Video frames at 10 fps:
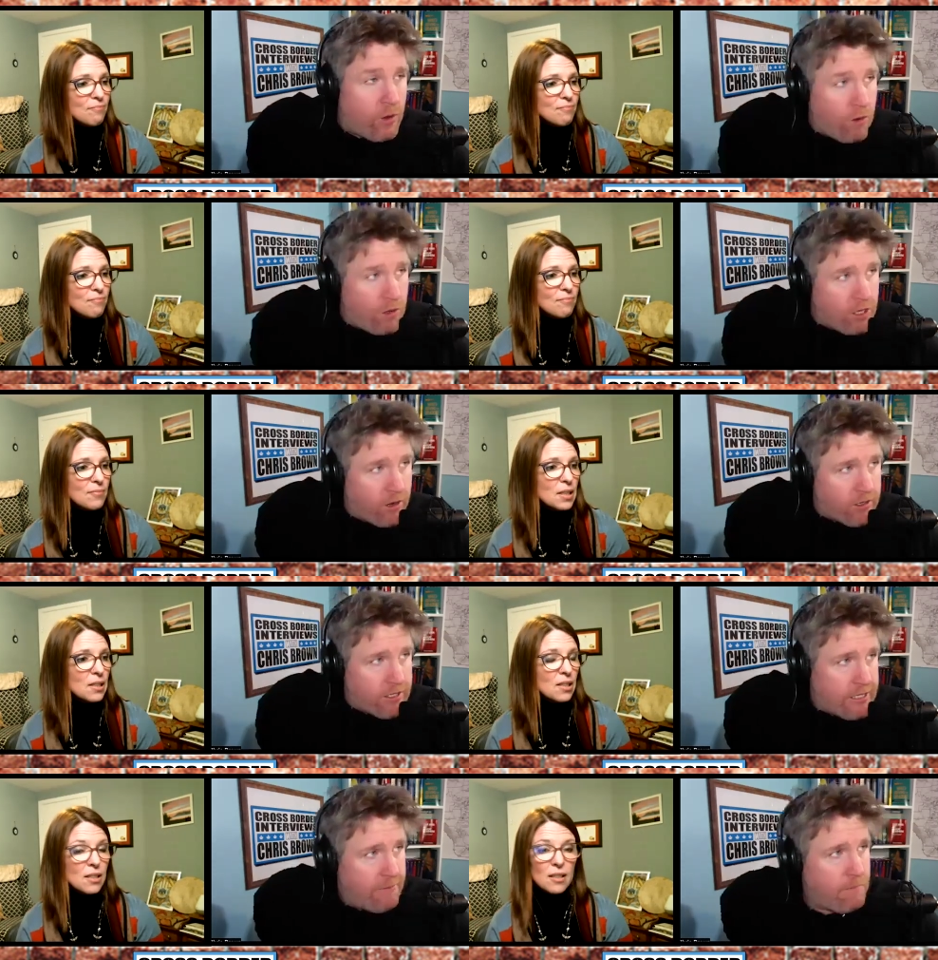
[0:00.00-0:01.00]

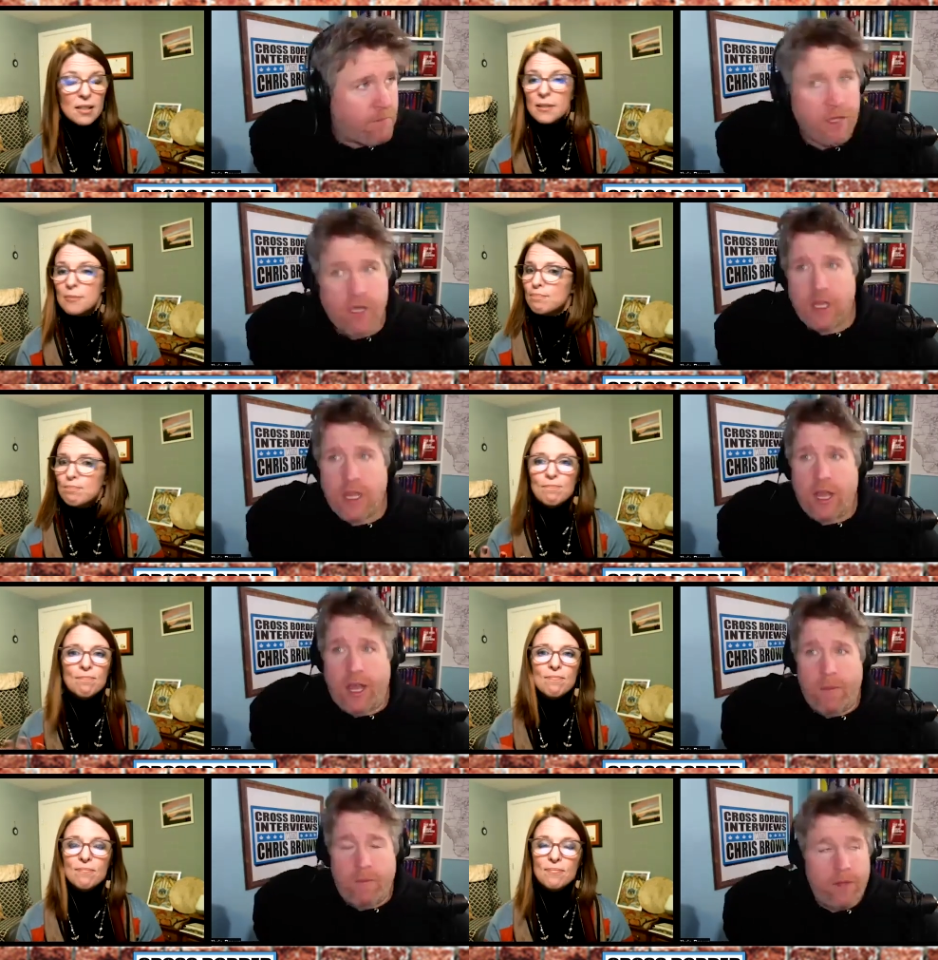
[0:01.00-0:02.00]
Speaker 1: wholeheartedly.
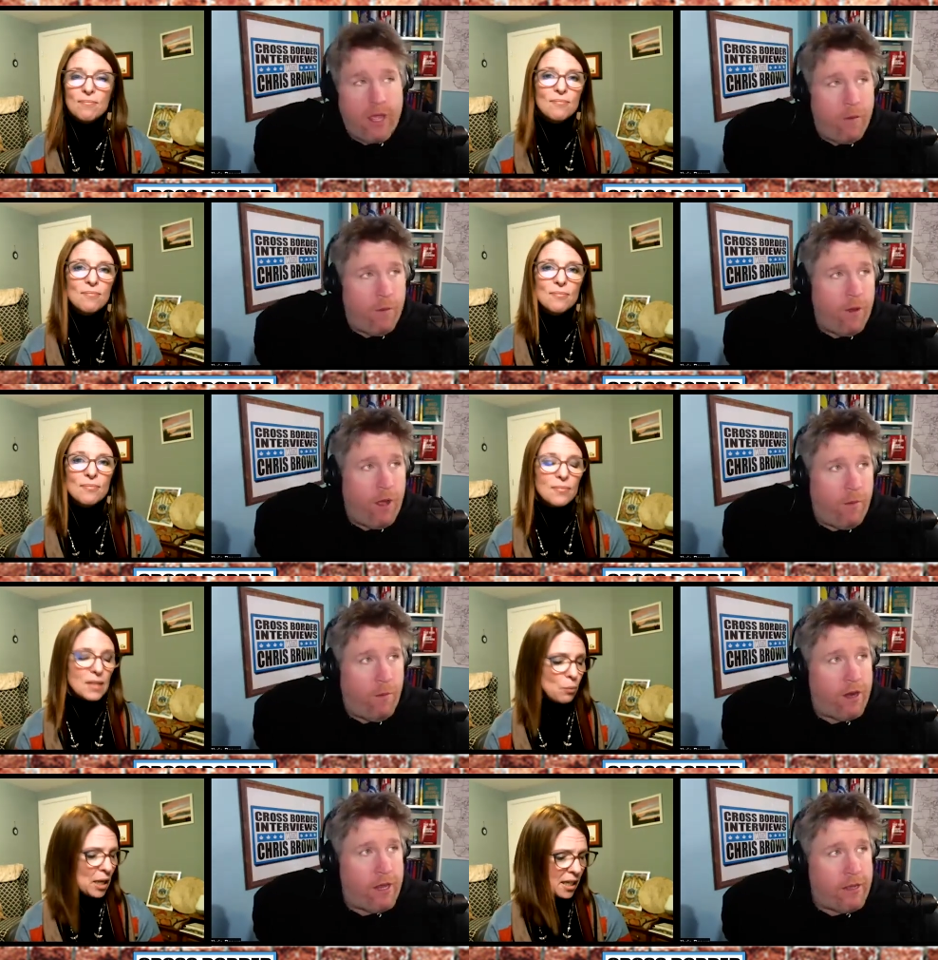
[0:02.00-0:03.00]
Um, I, I
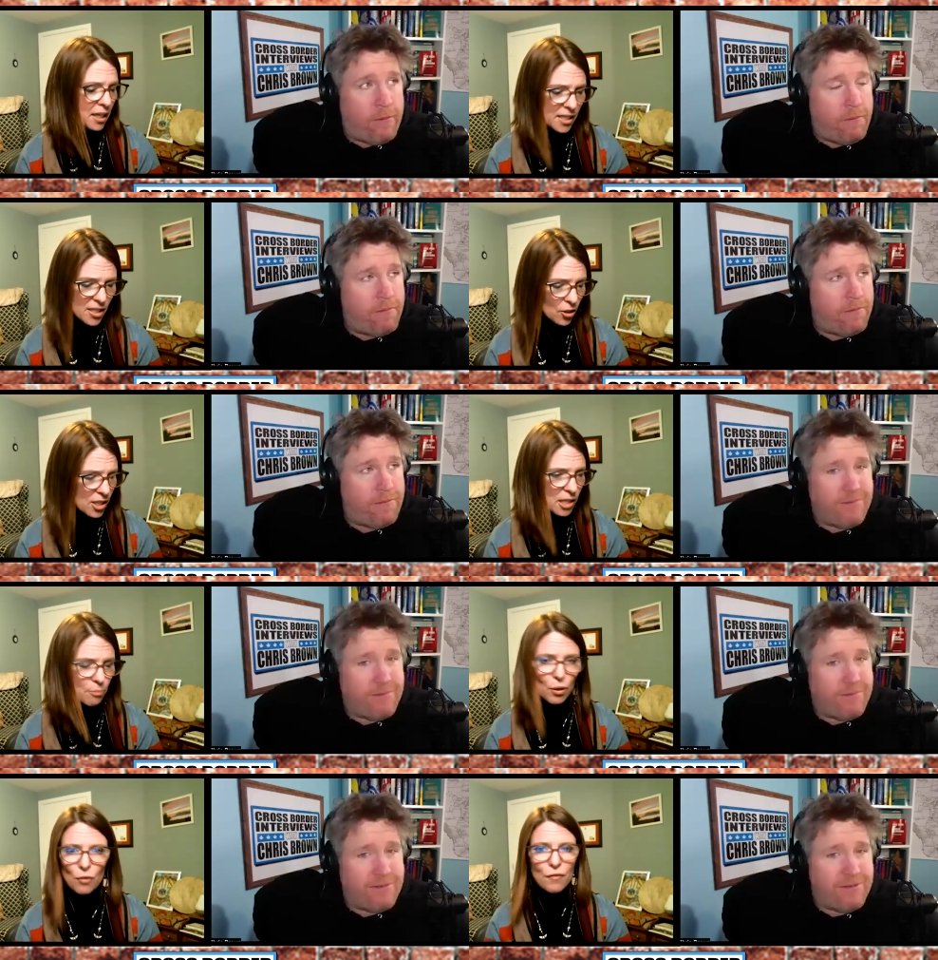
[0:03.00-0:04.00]
want to. We can
Speaker 2: insert
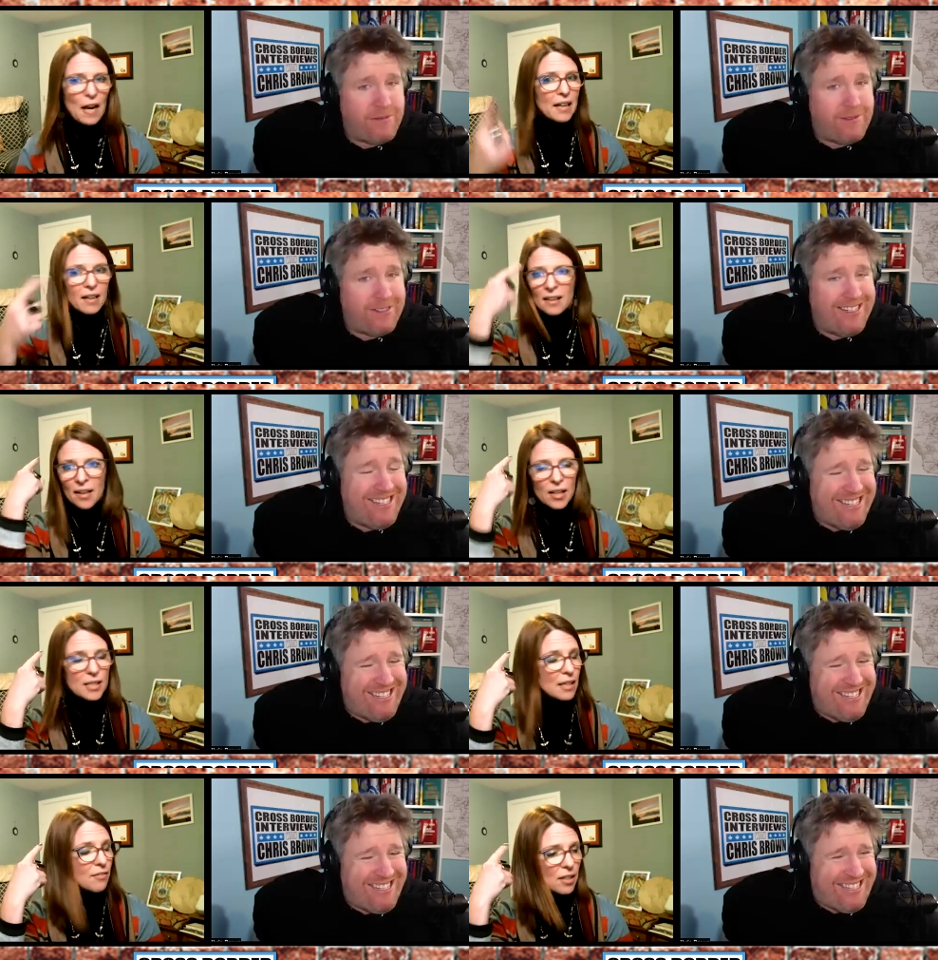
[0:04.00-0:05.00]
some profanity there
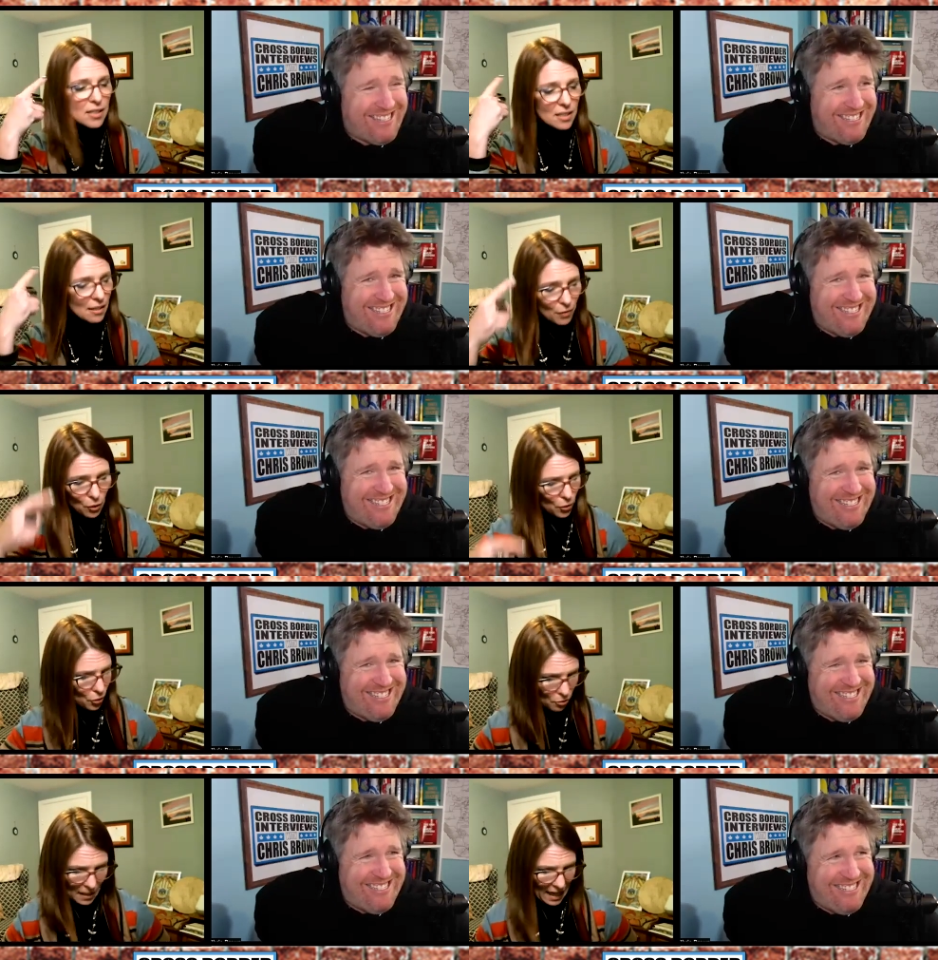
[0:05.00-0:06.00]
because I've got stuff going
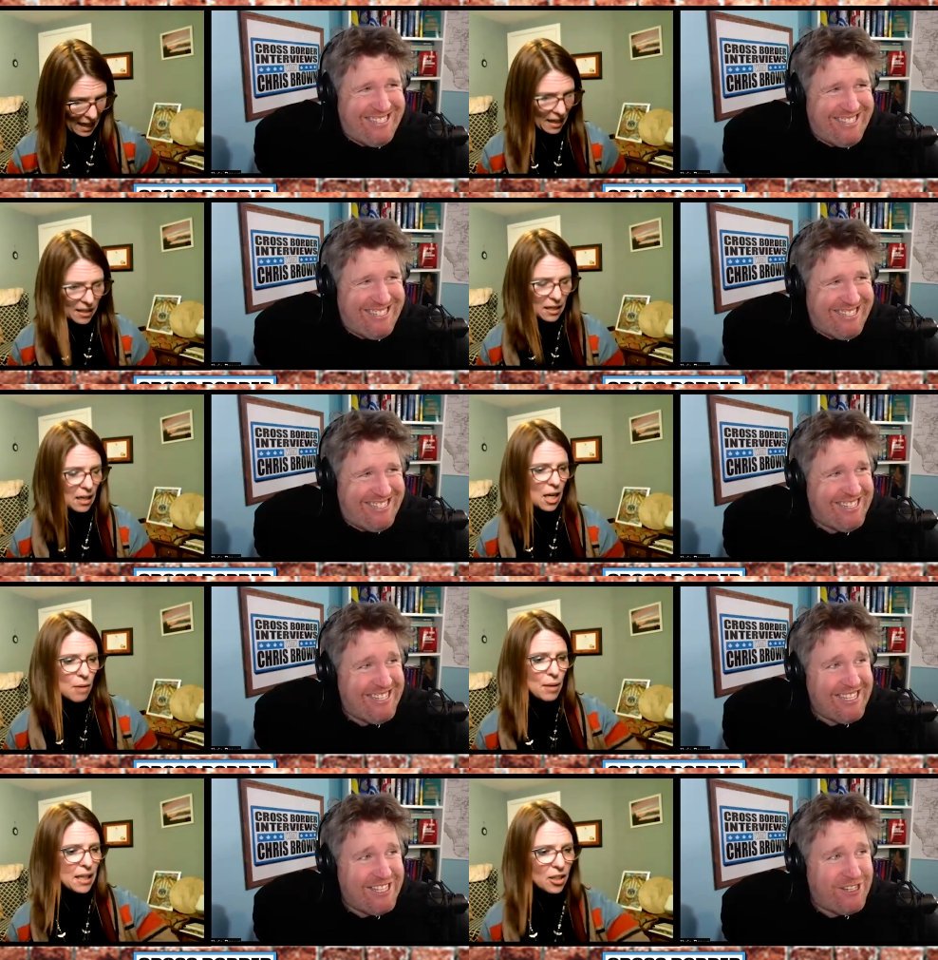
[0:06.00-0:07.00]
through my head.
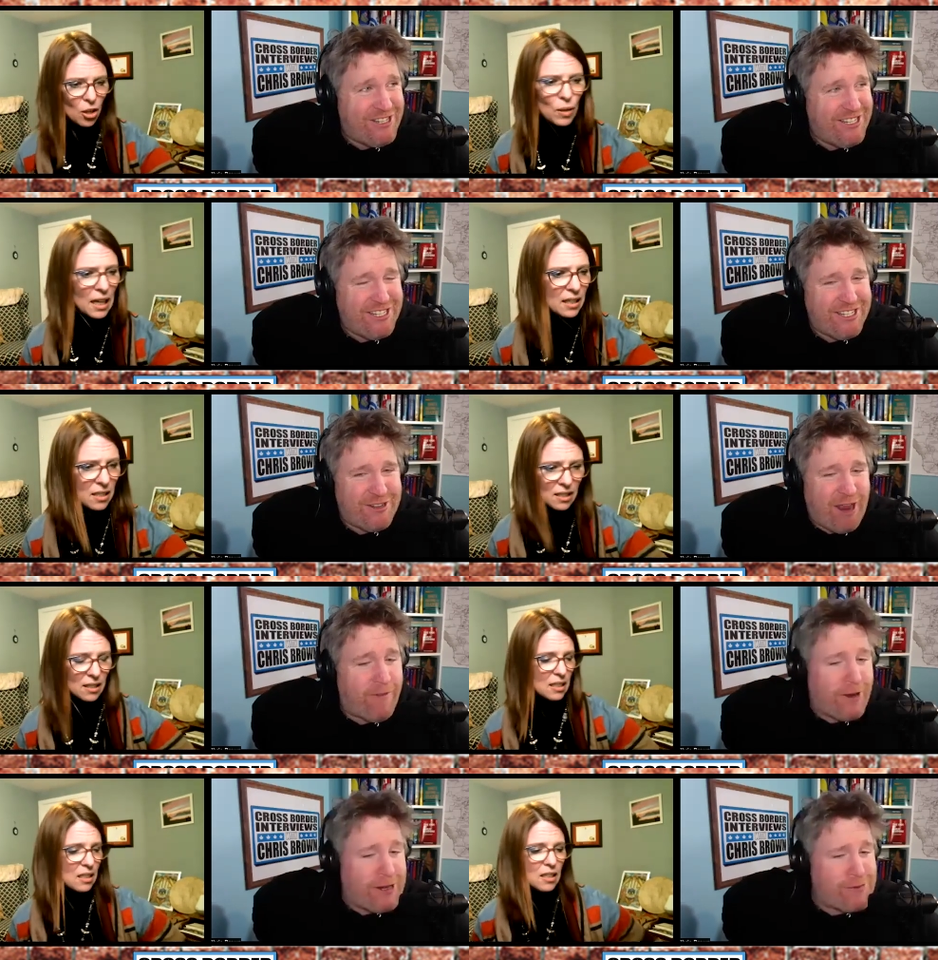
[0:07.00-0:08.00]
But you know what?
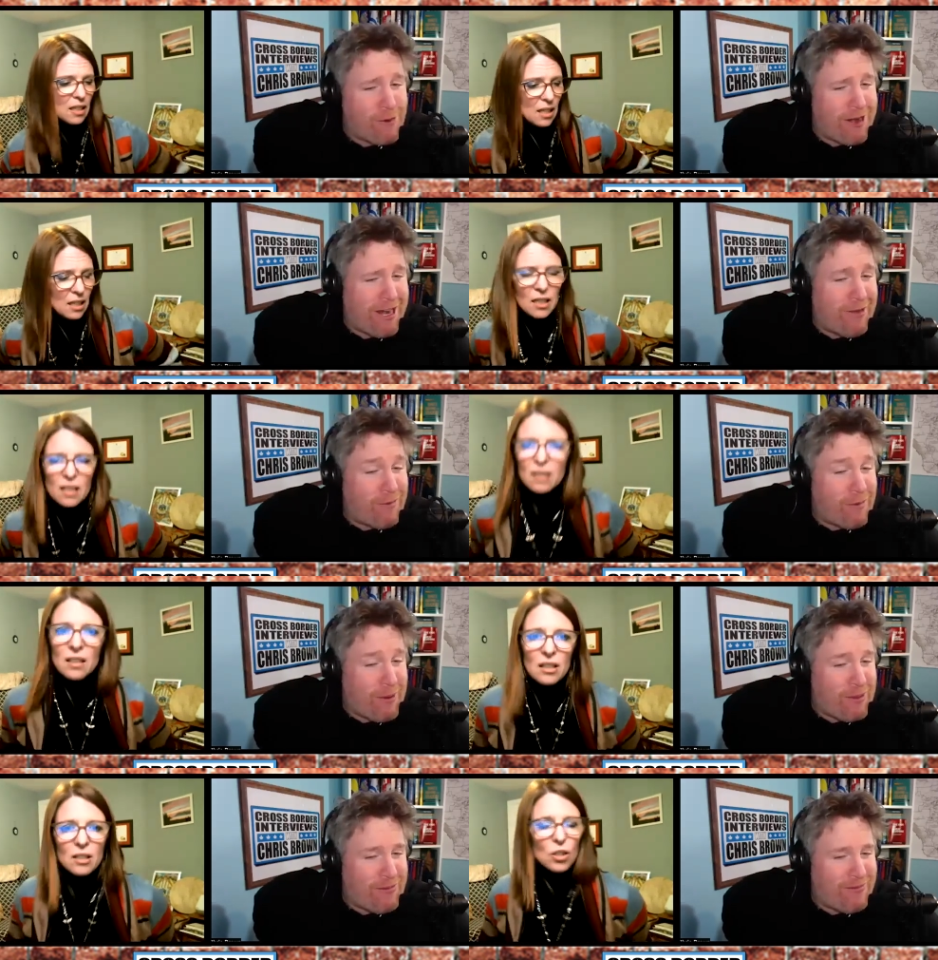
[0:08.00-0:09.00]
Speaker 1: I've already sworn enough for
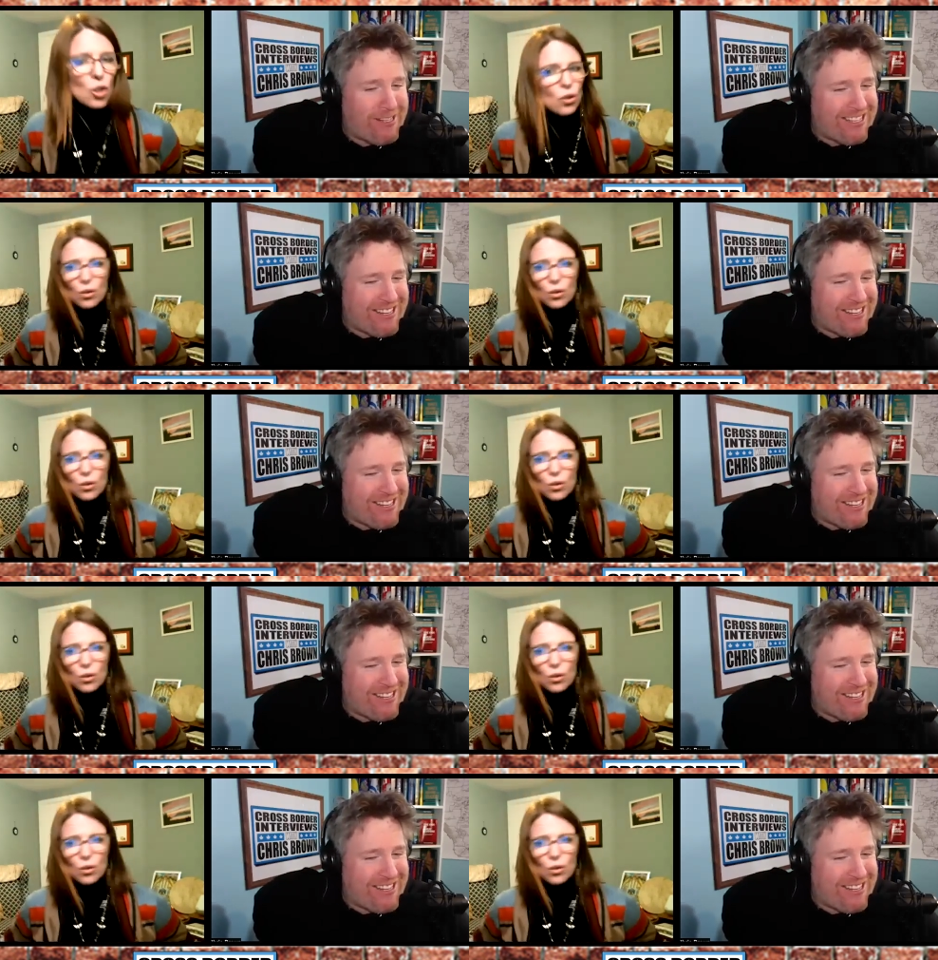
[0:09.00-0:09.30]
both of us